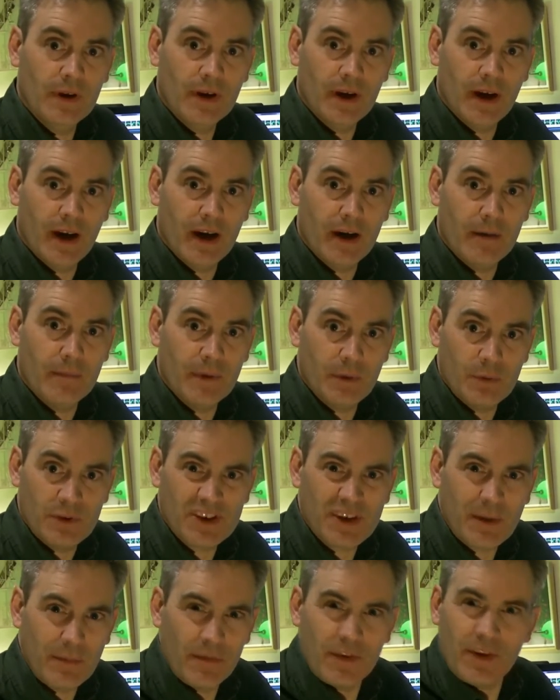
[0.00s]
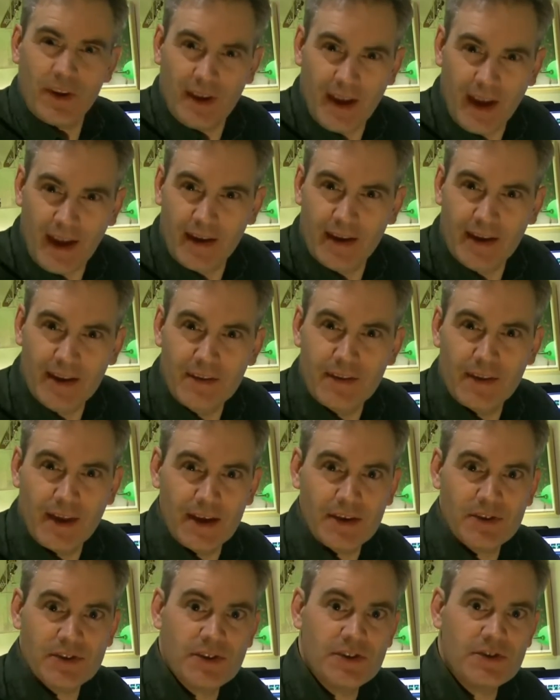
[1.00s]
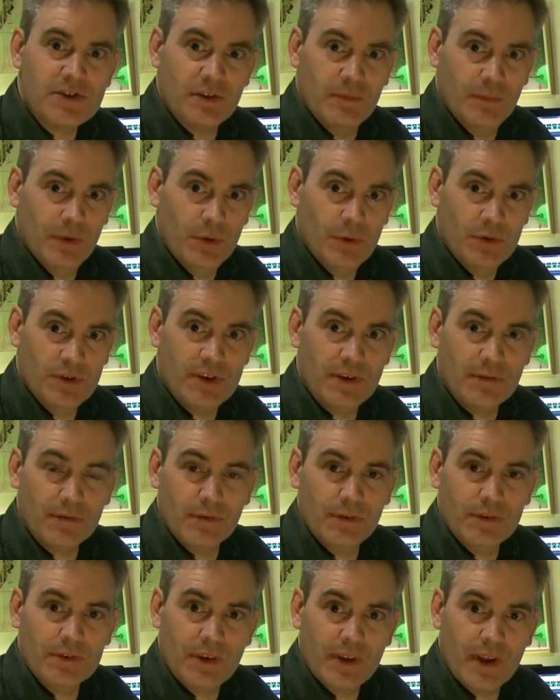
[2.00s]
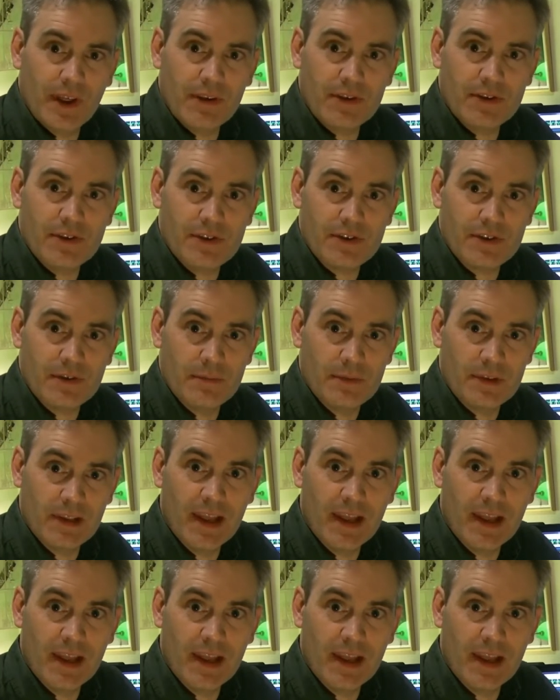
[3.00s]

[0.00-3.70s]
There was something in that system that was different to the other systems.